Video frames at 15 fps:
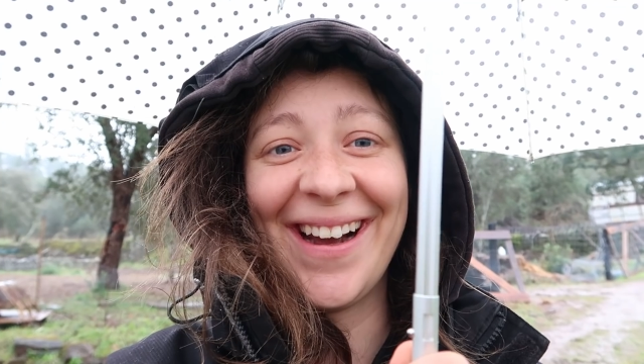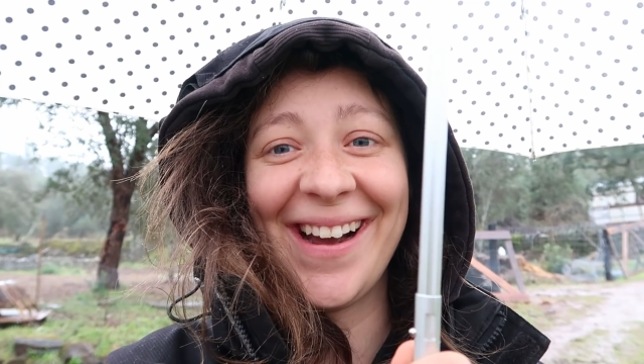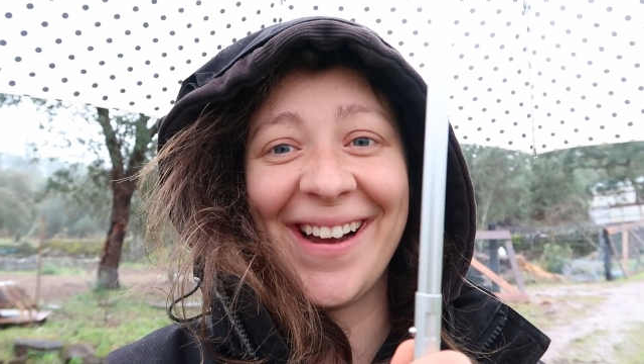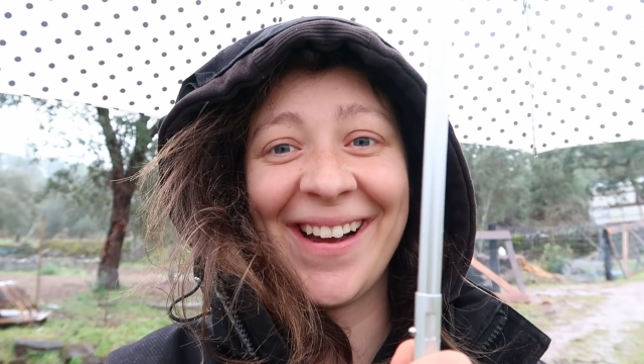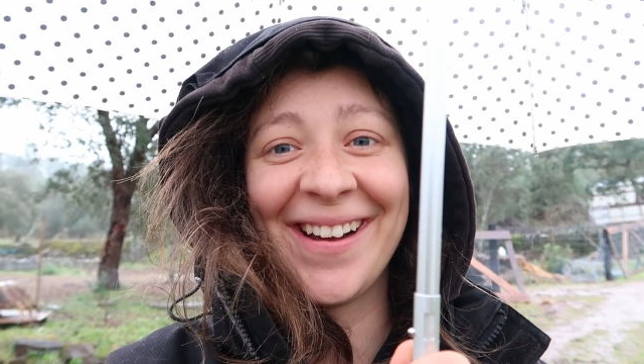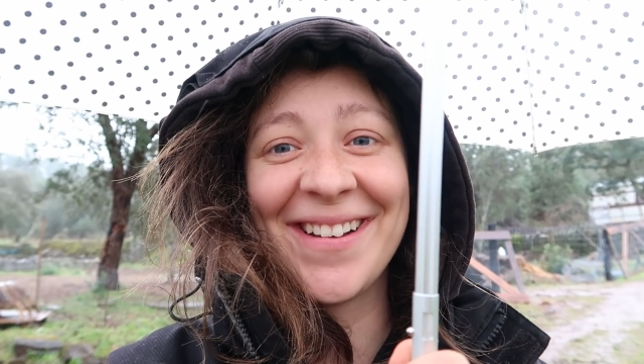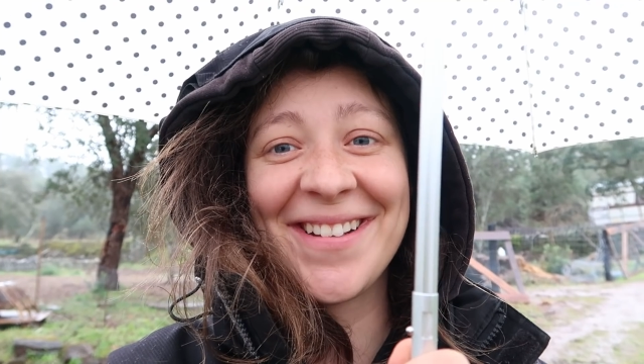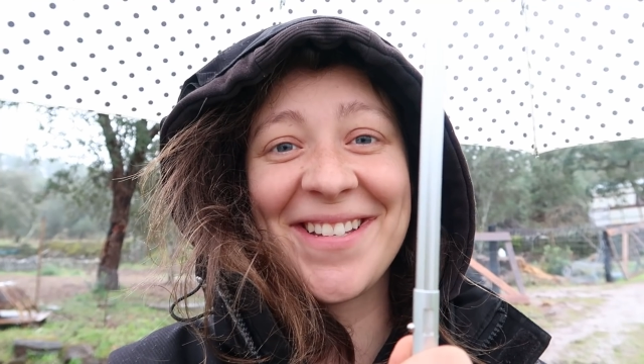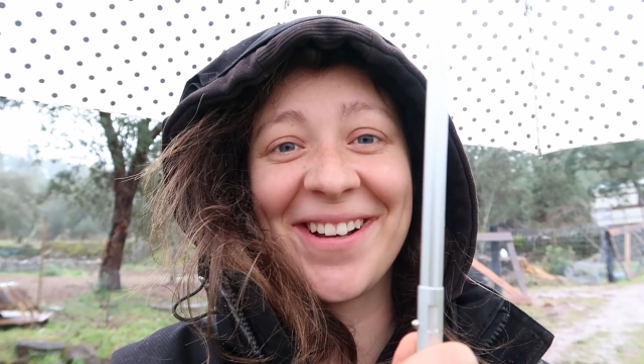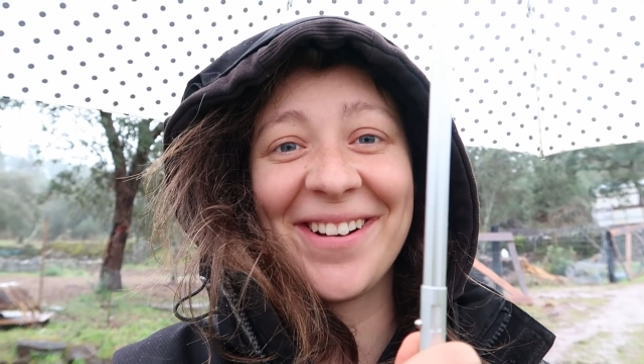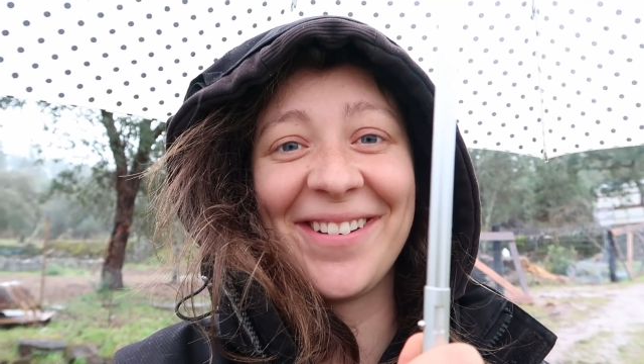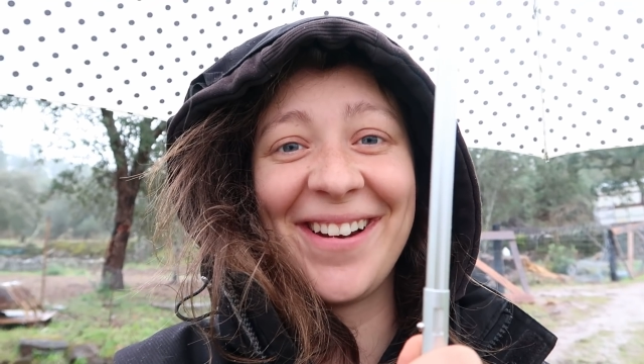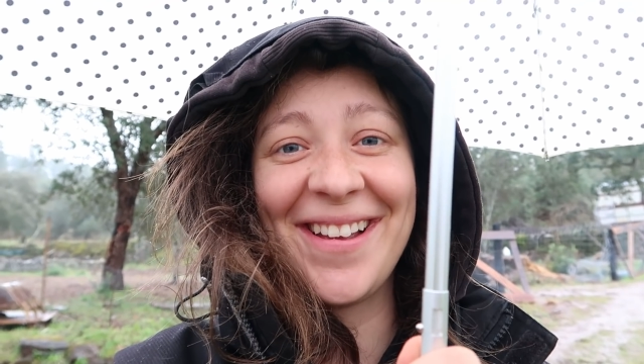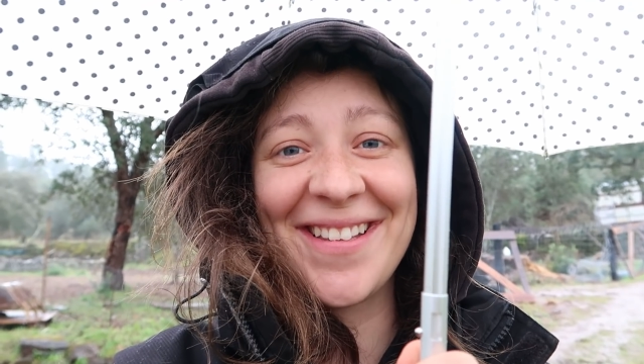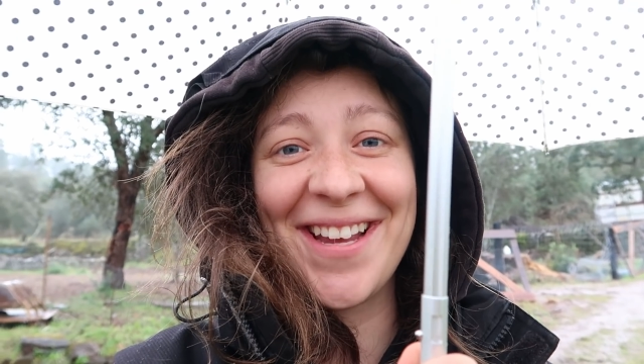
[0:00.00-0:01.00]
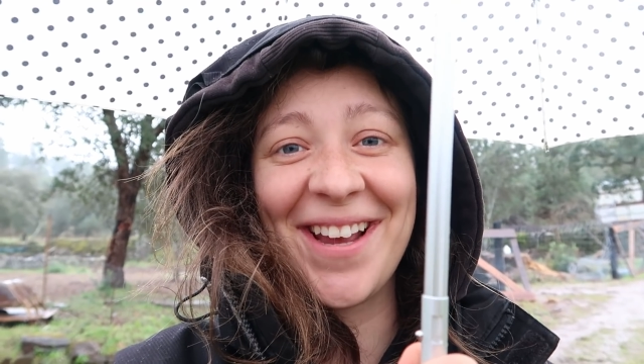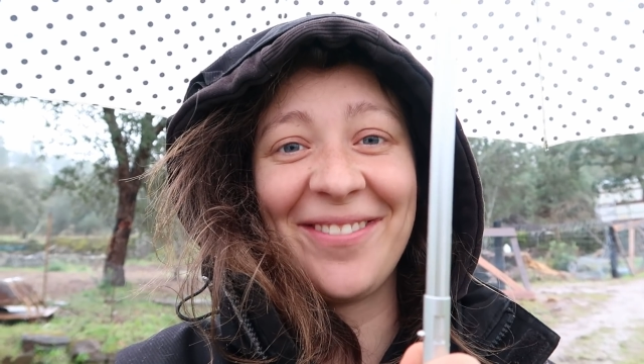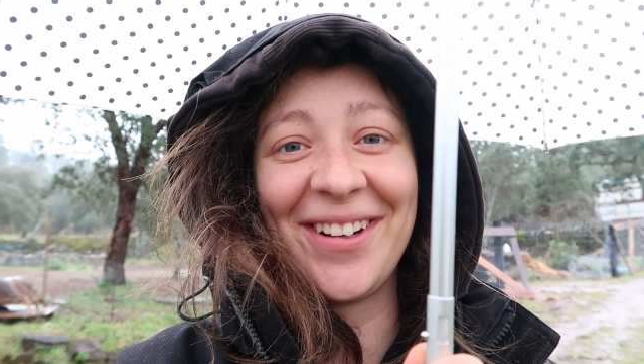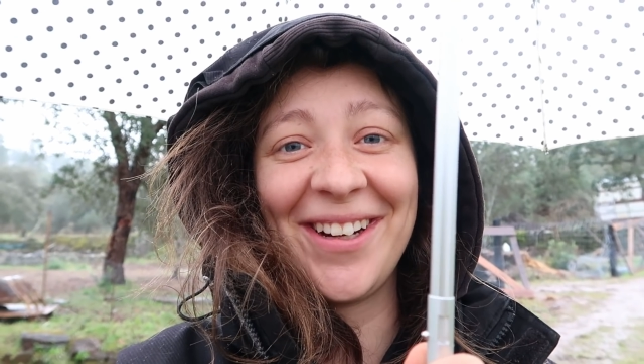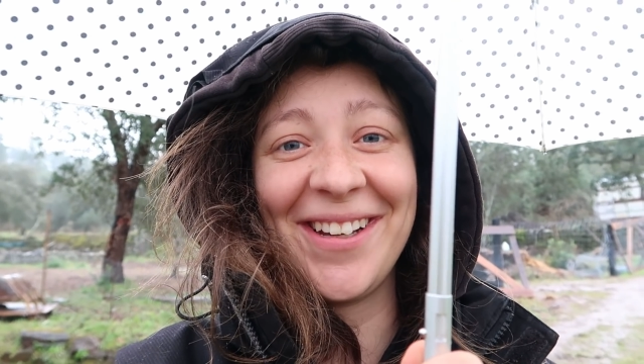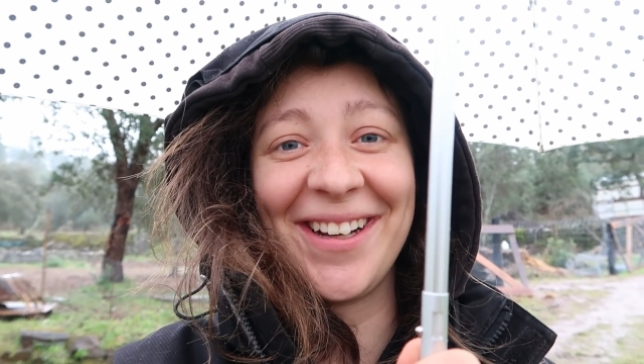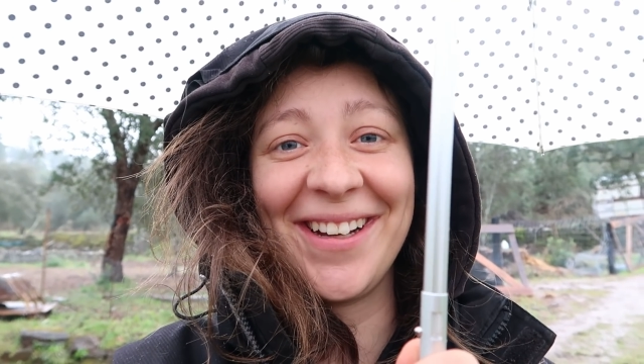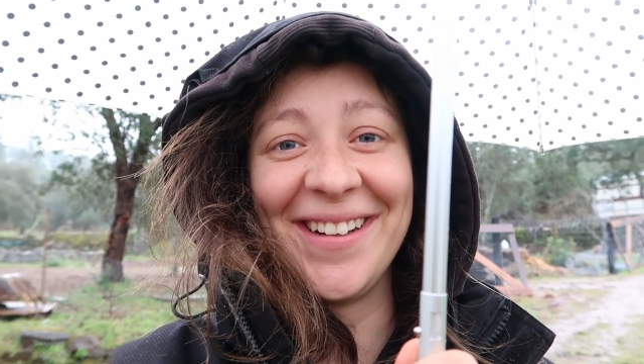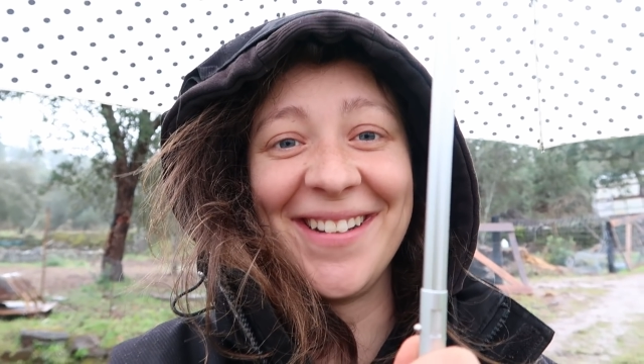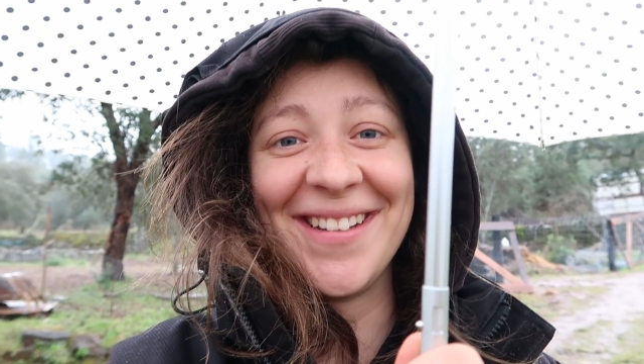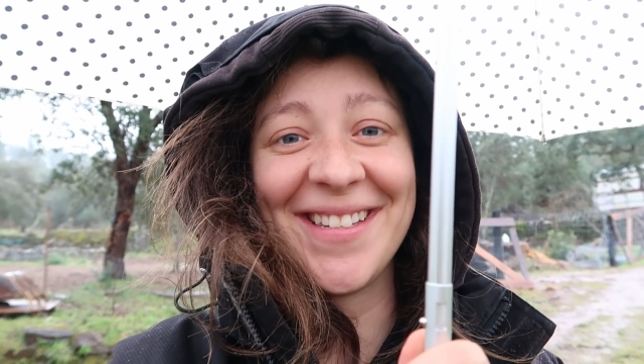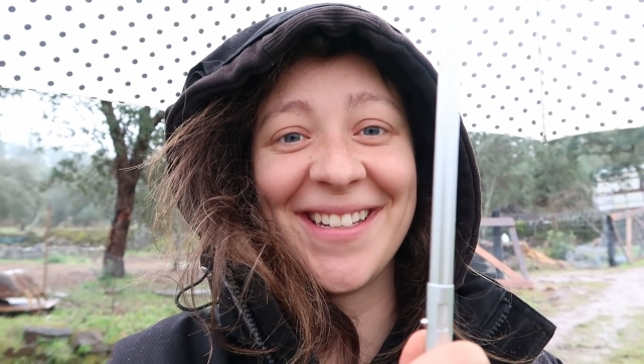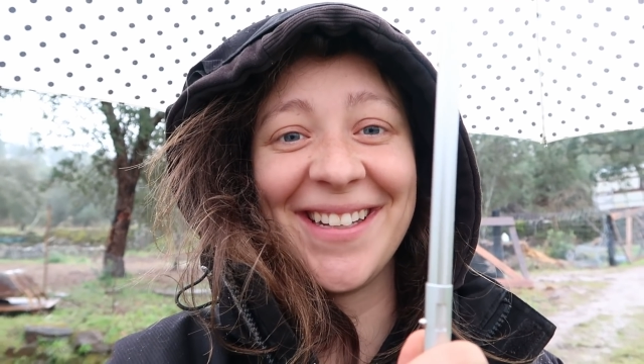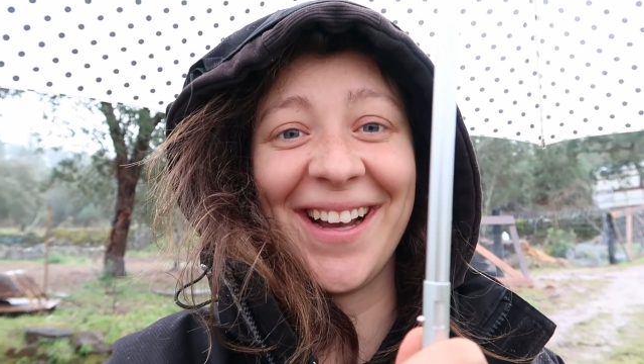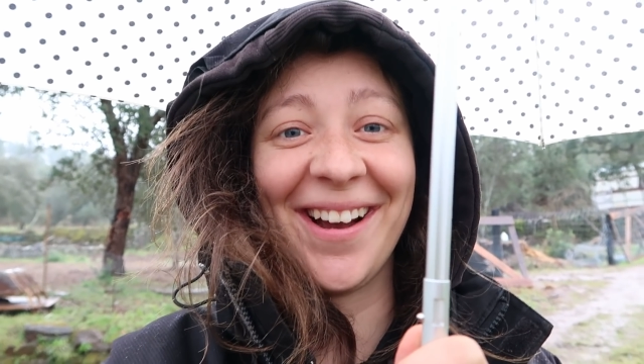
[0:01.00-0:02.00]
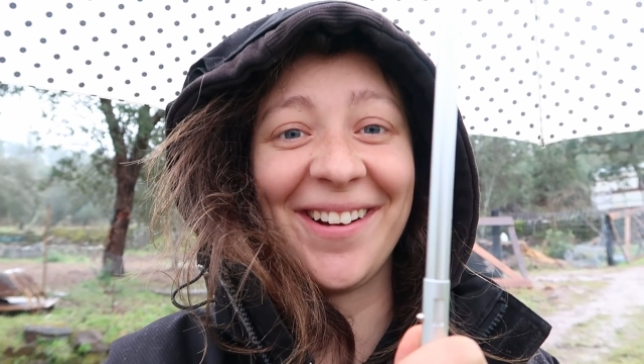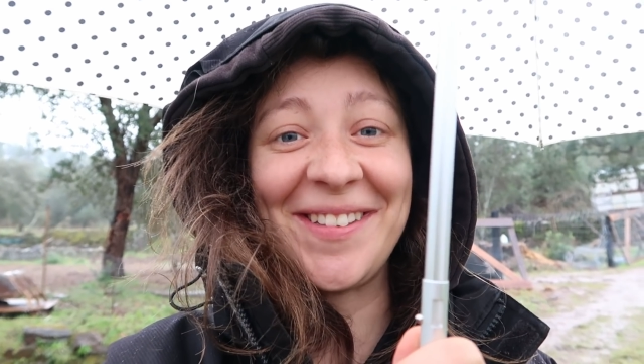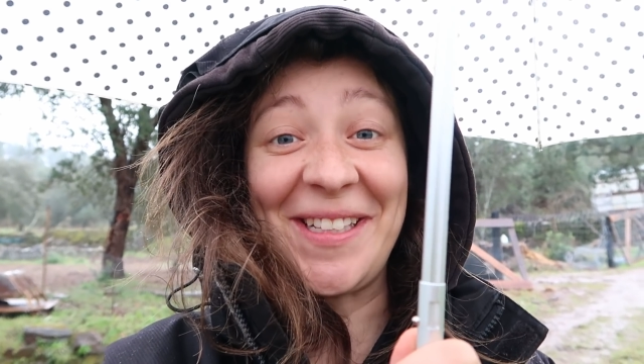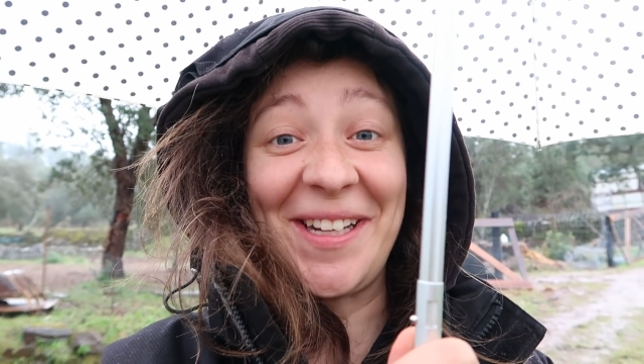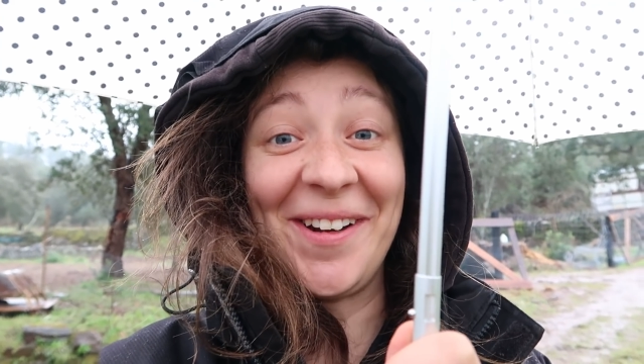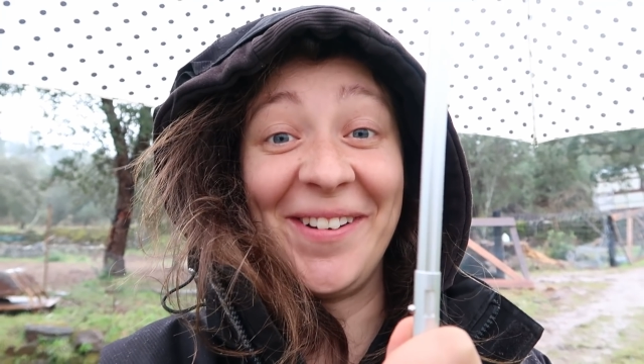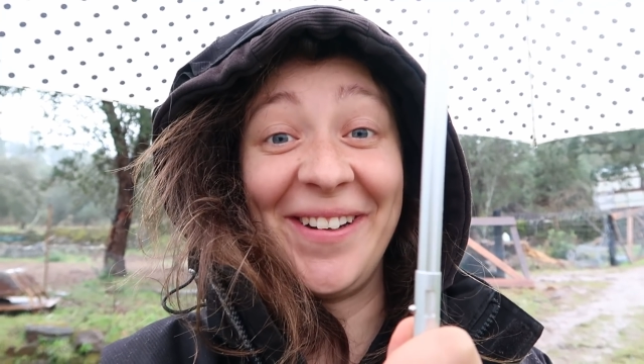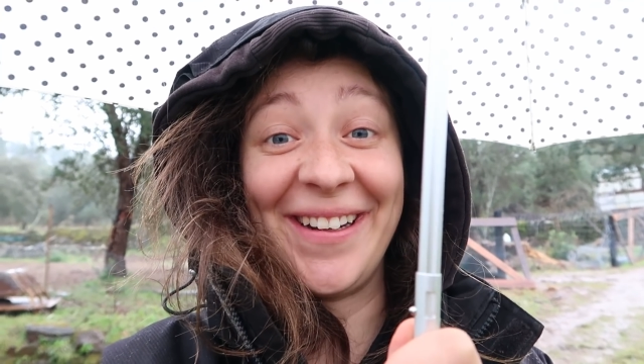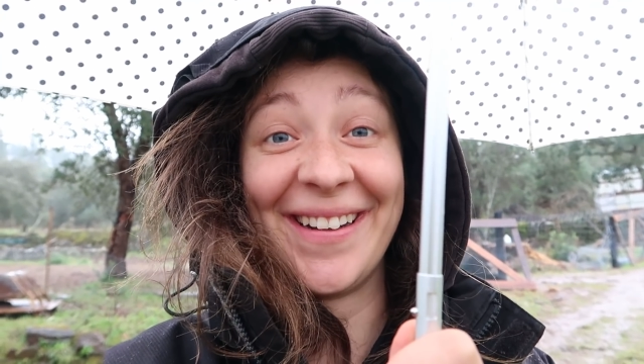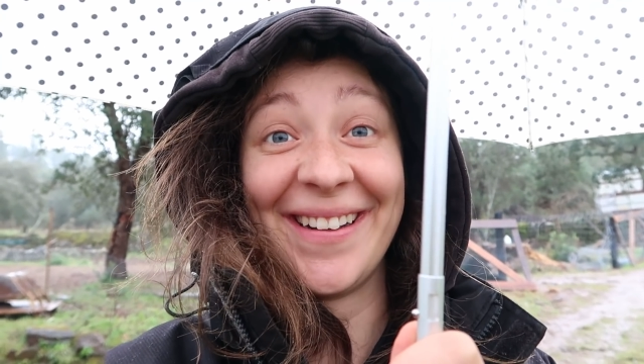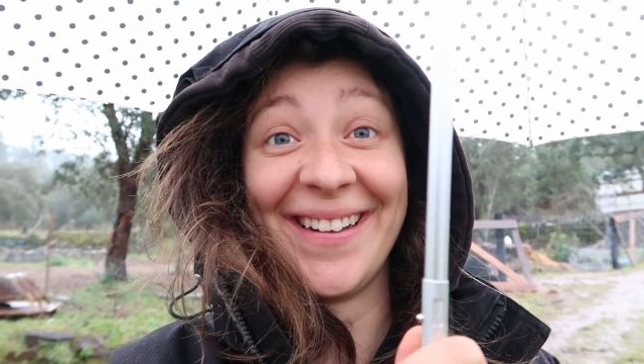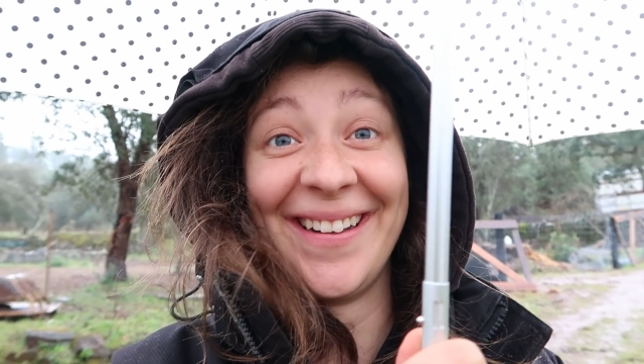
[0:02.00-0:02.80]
Uh, so let's have a look and see how it's going.